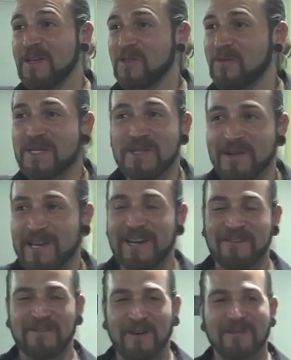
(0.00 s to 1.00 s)
The reason
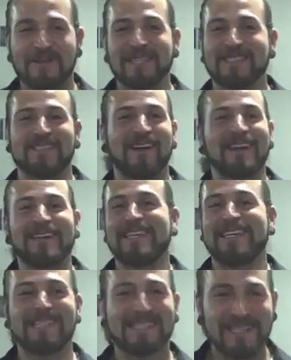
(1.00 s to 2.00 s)
organic farming is not
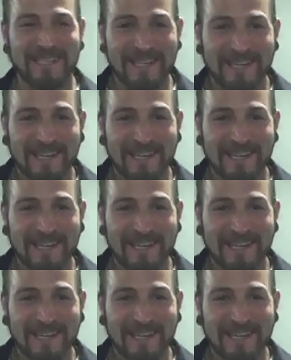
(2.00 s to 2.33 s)
easy